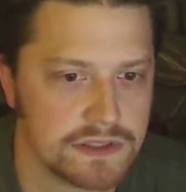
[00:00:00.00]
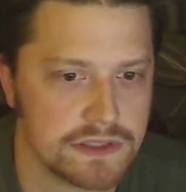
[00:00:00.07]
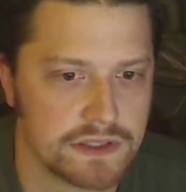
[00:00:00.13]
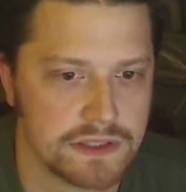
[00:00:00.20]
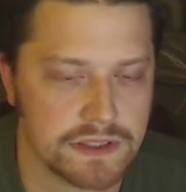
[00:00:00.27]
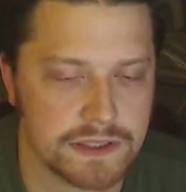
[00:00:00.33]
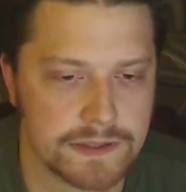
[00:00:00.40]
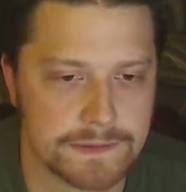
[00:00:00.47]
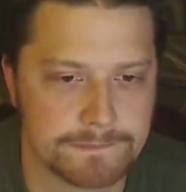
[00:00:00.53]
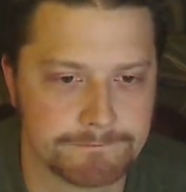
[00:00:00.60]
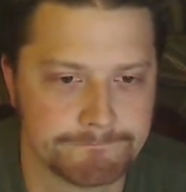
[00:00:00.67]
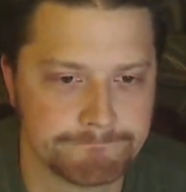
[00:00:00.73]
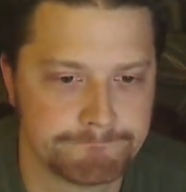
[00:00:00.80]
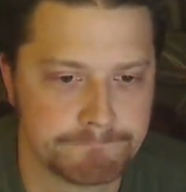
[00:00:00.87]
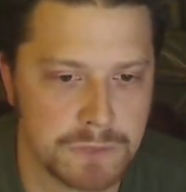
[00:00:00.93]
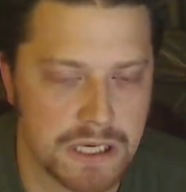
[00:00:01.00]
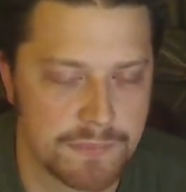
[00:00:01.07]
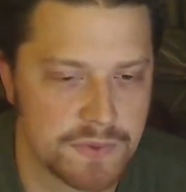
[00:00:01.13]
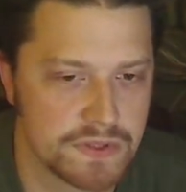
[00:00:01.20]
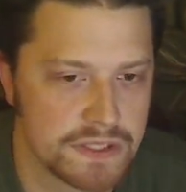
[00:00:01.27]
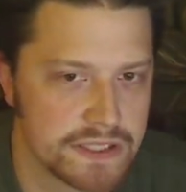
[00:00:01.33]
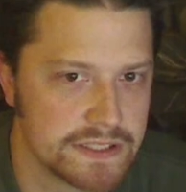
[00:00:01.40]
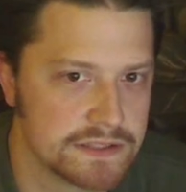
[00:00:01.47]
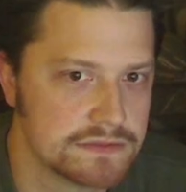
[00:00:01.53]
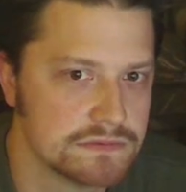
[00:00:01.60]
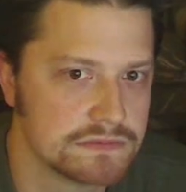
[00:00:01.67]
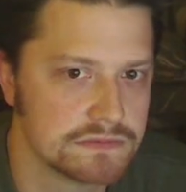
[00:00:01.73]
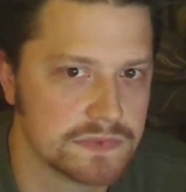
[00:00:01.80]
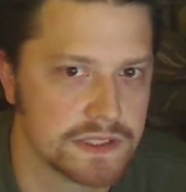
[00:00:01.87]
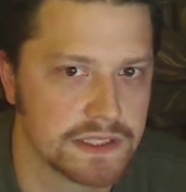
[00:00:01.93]
um, populated
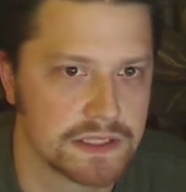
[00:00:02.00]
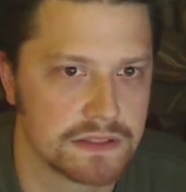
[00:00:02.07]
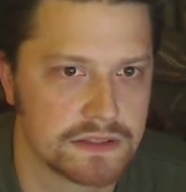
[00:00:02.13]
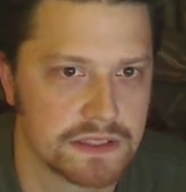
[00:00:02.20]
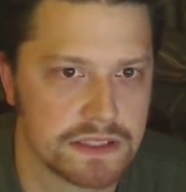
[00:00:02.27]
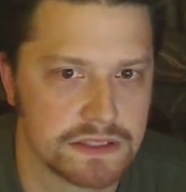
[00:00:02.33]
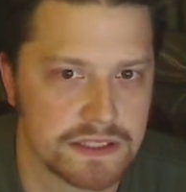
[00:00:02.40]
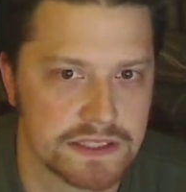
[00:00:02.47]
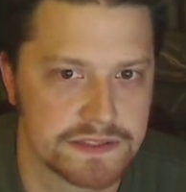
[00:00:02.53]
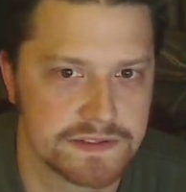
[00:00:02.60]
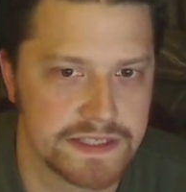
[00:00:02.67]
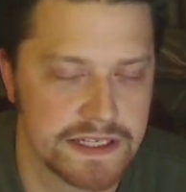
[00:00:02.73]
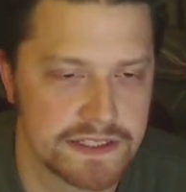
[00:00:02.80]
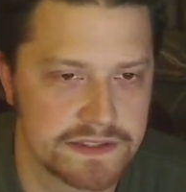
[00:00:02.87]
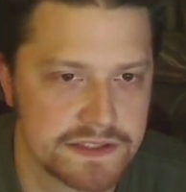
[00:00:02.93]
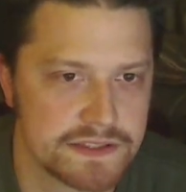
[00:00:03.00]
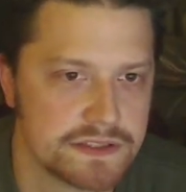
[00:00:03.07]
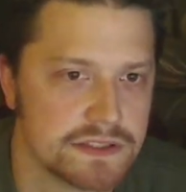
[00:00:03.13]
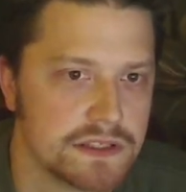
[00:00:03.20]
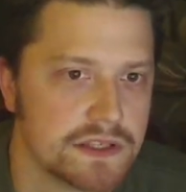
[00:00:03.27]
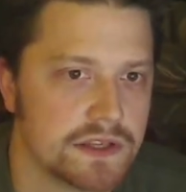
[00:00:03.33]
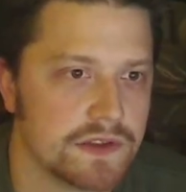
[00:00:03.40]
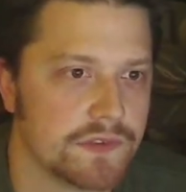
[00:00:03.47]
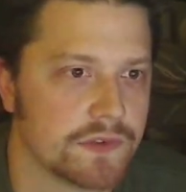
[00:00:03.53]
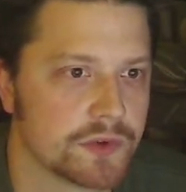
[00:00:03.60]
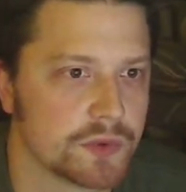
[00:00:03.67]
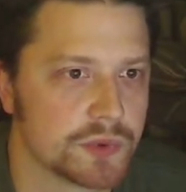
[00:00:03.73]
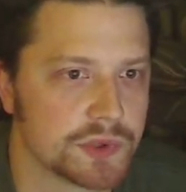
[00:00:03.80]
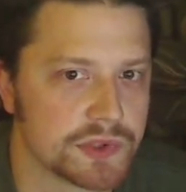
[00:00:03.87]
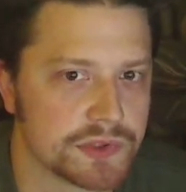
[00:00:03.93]
and a lot less dense. There
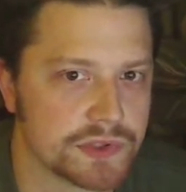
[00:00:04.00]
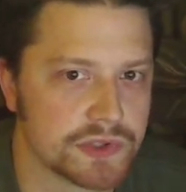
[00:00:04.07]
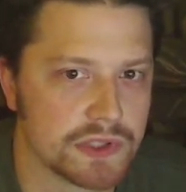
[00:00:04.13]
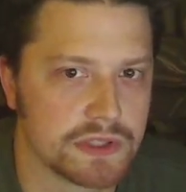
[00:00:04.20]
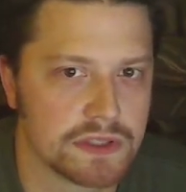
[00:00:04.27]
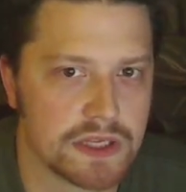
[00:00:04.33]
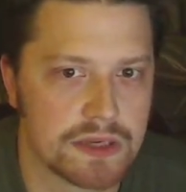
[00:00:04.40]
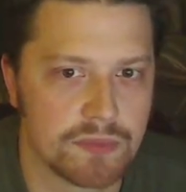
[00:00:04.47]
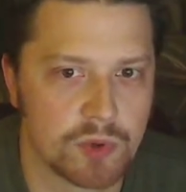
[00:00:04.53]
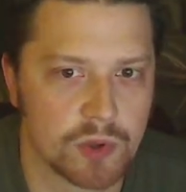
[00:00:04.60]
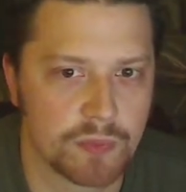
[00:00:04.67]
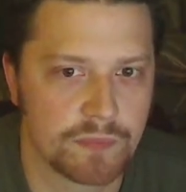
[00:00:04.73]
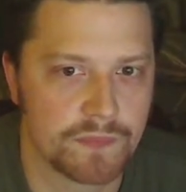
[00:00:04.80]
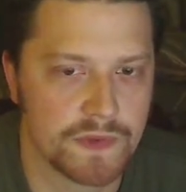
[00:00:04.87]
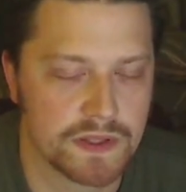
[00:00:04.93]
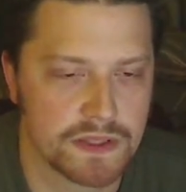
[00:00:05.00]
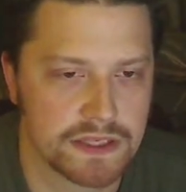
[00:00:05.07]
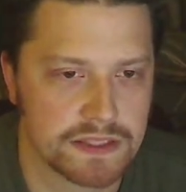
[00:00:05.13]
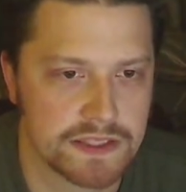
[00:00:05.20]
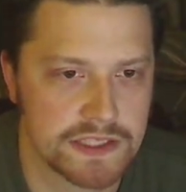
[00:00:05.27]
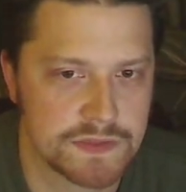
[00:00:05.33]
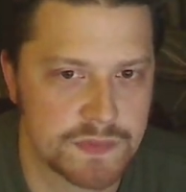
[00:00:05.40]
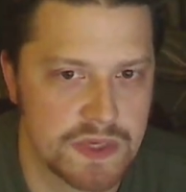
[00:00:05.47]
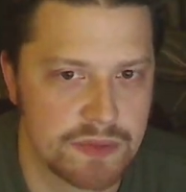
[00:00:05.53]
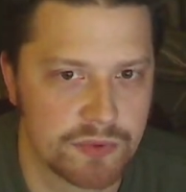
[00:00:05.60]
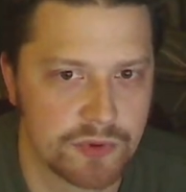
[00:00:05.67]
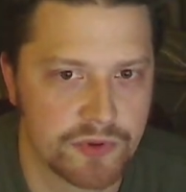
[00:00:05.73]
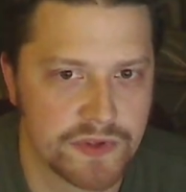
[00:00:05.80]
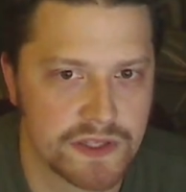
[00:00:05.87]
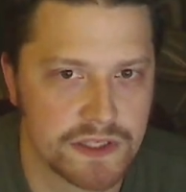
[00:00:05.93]
were a lot more, a lot less
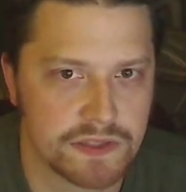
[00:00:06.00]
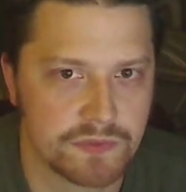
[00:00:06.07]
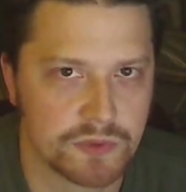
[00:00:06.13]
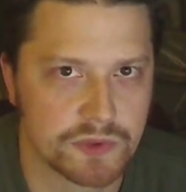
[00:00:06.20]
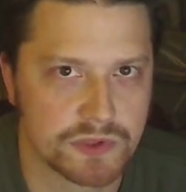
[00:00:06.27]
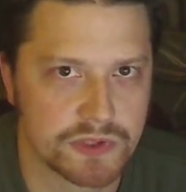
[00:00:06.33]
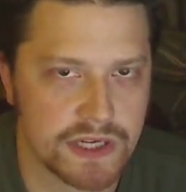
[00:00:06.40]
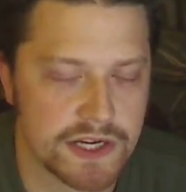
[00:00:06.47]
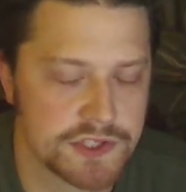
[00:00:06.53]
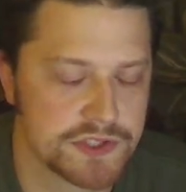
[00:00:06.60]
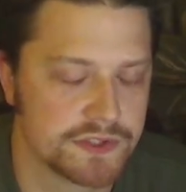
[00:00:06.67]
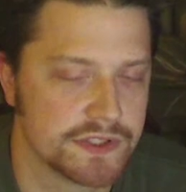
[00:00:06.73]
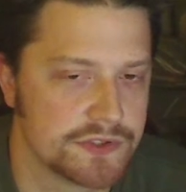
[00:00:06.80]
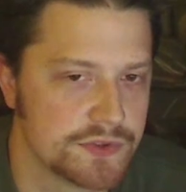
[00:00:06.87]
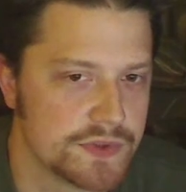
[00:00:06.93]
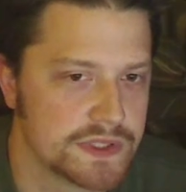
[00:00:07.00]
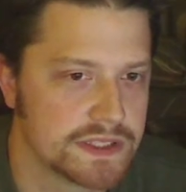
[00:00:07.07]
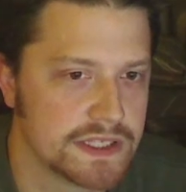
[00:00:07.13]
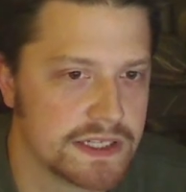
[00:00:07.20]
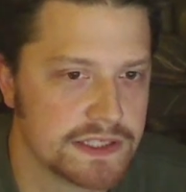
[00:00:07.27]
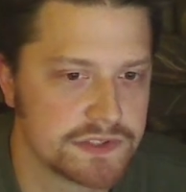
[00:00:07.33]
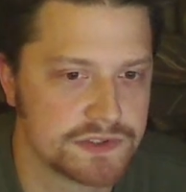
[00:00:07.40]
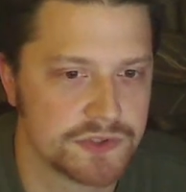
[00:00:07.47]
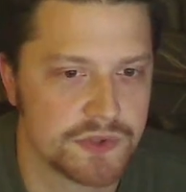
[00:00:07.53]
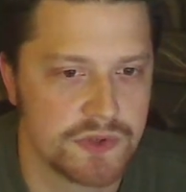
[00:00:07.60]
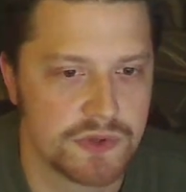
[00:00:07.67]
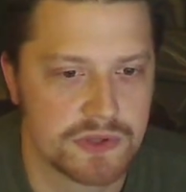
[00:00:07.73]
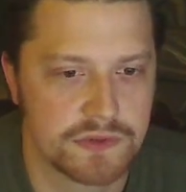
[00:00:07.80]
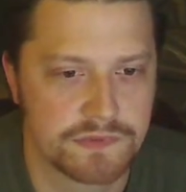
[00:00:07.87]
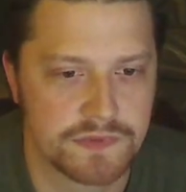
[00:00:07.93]
people that were actually doing that, so you
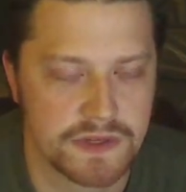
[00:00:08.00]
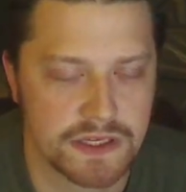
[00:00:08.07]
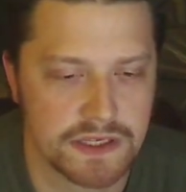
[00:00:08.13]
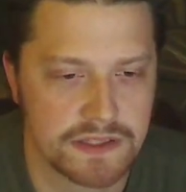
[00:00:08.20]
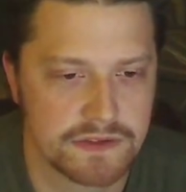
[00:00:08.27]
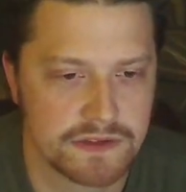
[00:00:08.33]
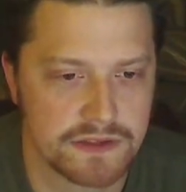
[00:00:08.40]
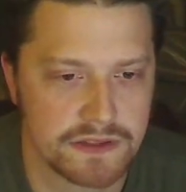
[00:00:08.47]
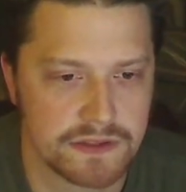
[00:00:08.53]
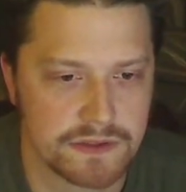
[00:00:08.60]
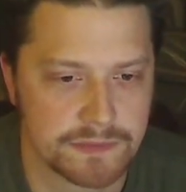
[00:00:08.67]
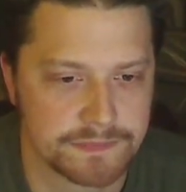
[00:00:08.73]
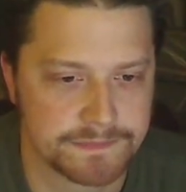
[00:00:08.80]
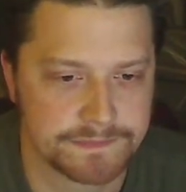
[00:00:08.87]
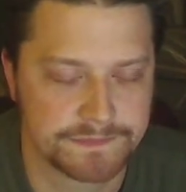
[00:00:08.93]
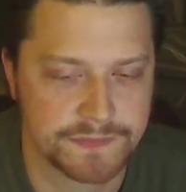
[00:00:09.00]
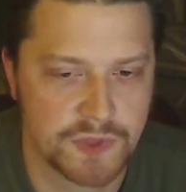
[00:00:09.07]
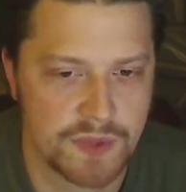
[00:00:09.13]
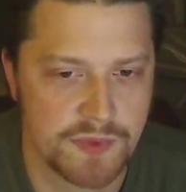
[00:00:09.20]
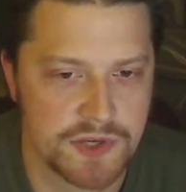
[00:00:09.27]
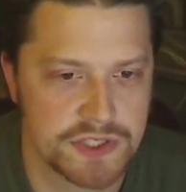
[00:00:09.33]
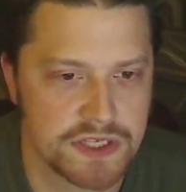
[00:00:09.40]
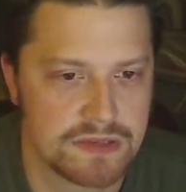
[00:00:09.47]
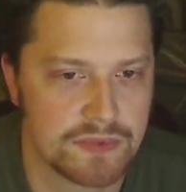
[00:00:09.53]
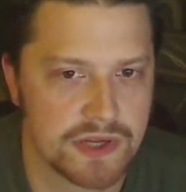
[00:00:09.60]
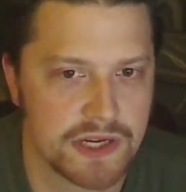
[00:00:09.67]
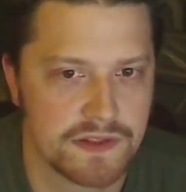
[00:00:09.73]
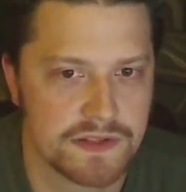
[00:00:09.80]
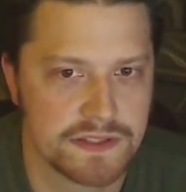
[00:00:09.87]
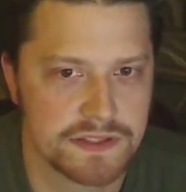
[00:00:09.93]
could find um, pretty much anybody
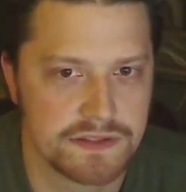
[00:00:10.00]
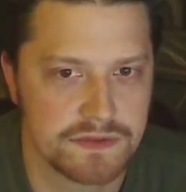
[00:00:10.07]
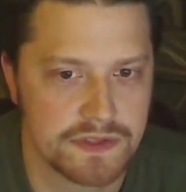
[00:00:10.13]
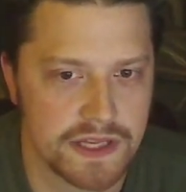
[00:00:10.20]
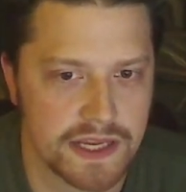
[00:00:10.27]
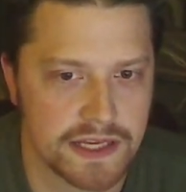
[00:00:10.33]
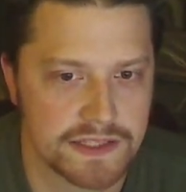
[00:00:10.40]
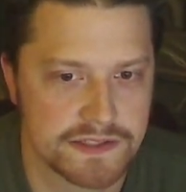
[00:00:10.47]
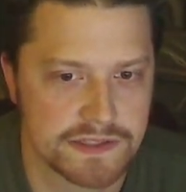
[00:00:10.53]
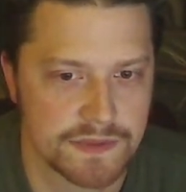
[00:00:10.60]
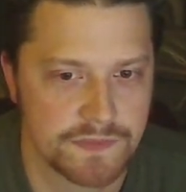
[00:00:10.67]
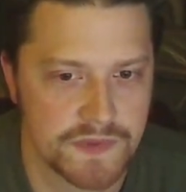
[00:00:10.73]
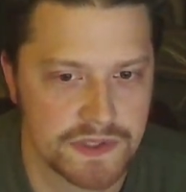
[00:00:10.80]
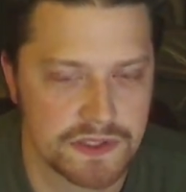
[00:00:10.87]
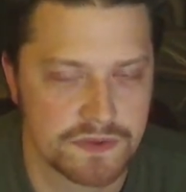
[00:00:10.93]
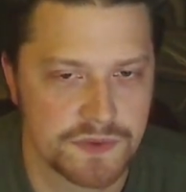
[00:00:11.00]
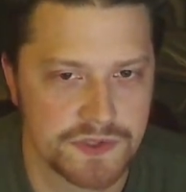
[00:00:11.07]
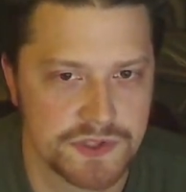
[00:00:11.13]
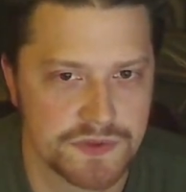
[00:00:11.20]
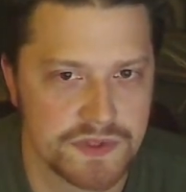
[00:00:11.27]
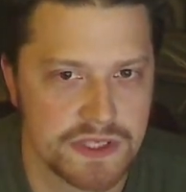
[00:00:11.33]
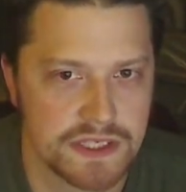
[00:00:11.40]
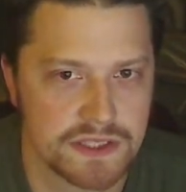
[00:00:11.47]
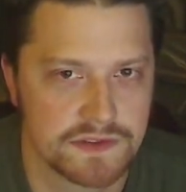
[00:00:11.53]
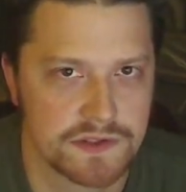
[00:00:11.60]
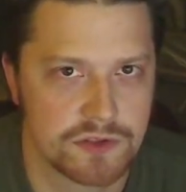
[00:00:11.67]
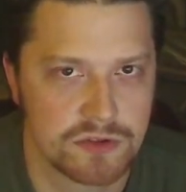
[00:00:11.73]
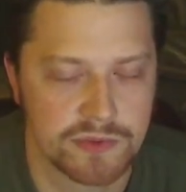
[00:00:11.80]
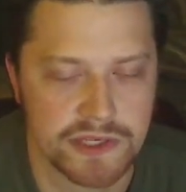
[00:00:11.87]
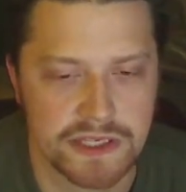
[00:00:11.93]
that had something that was unique that
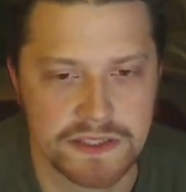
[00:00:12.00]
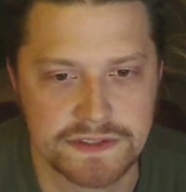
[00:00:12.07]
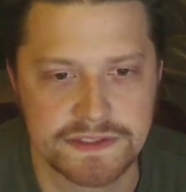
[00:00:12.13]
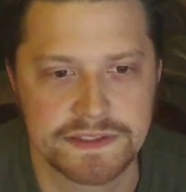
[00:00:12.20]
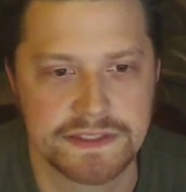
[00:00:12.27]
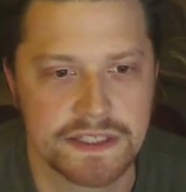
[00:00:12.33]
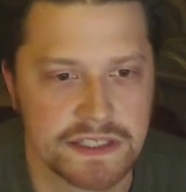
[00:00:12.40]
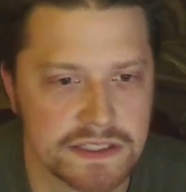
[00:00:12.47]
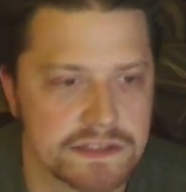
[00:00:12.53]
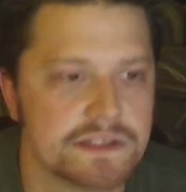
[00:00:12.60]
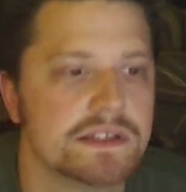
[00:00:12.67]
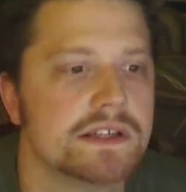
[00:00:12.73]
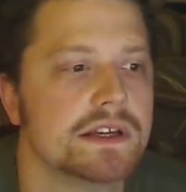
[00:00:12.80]
nobody else had done.